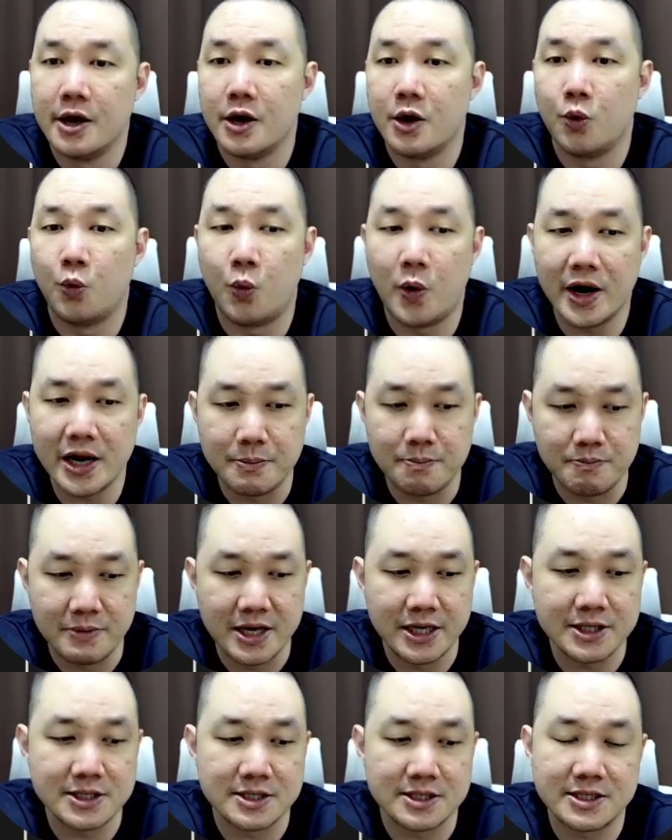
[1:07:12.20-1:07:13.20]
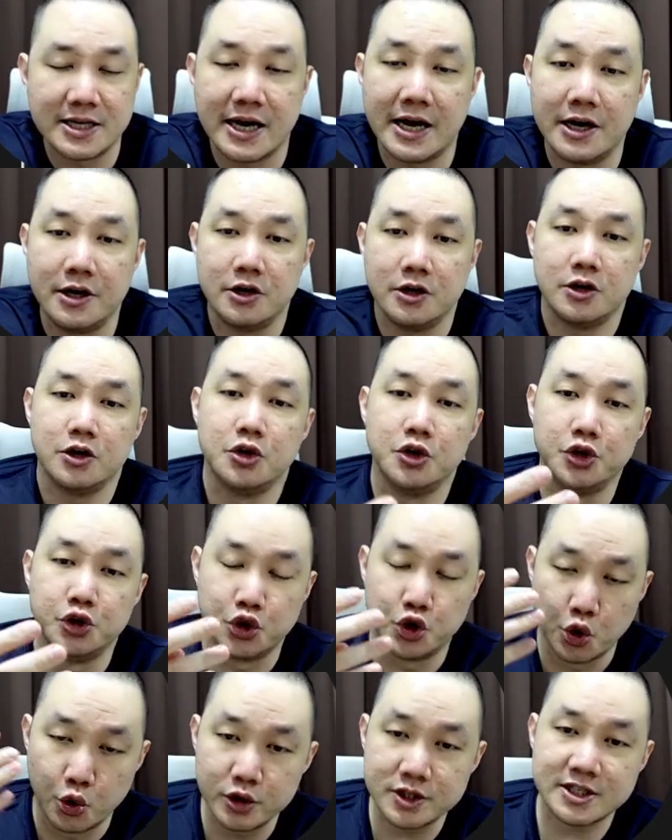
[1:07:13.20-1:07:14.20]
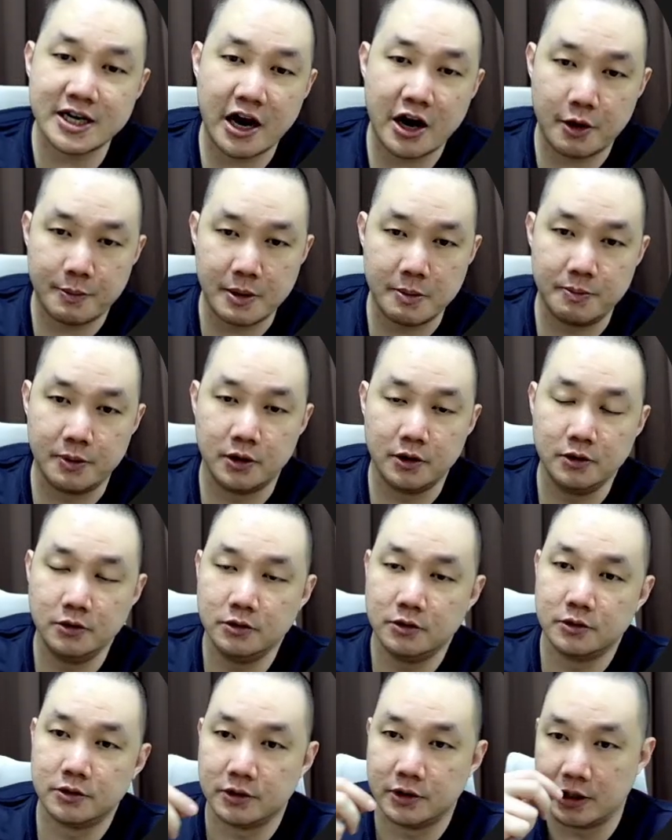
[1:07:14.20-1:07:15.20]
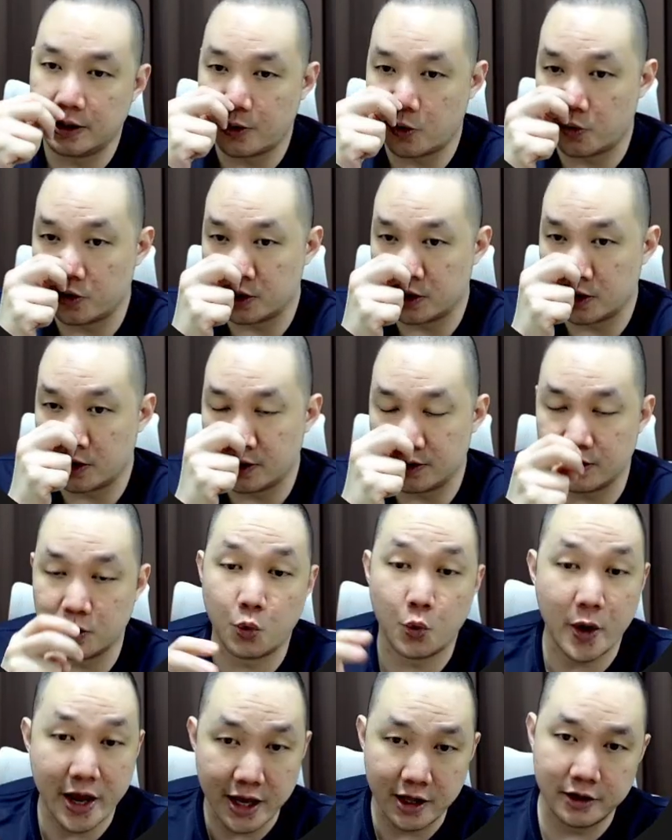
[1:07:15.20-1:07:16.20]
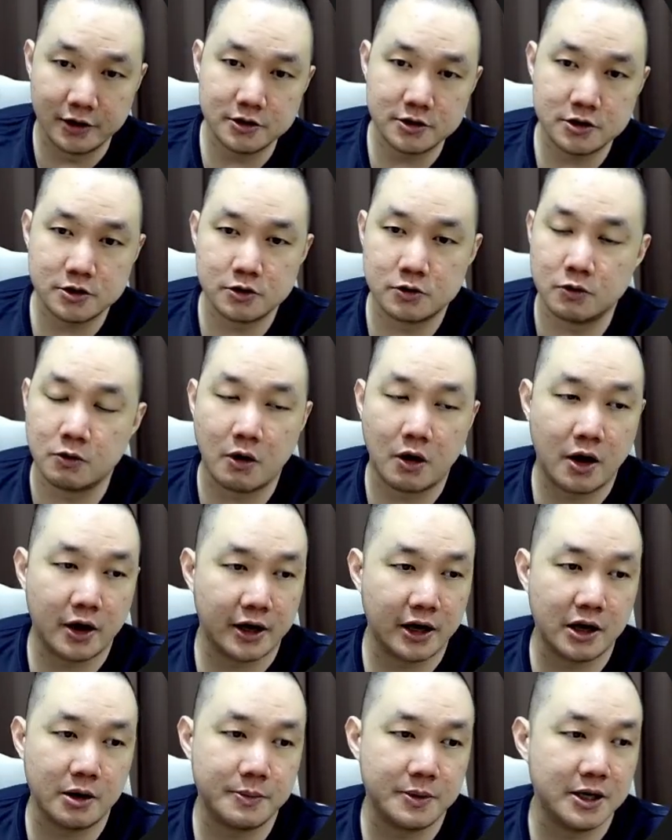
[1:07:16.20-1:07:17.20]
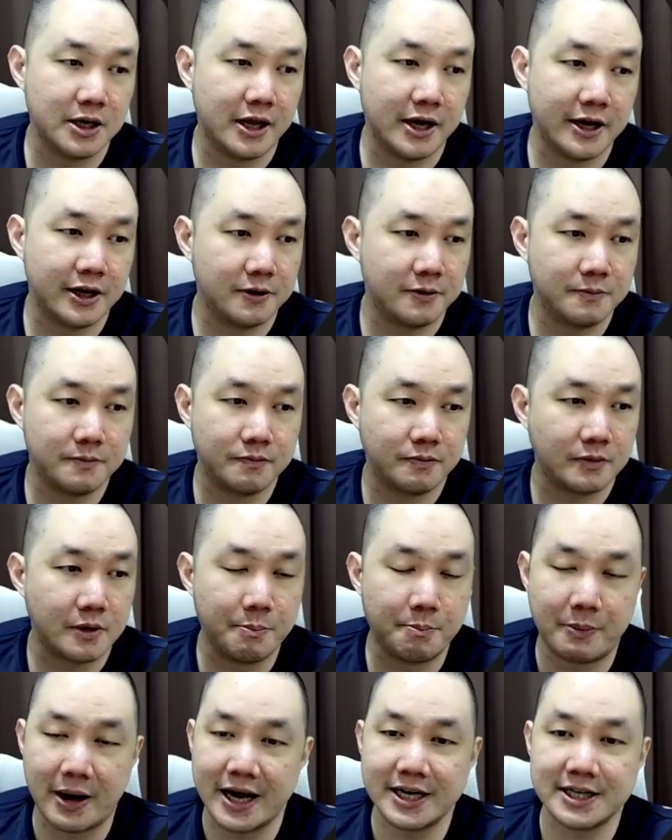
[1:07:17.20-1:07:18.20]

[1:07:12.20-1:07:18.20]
What it means is that those kind of people, the whales who are gonna be like buy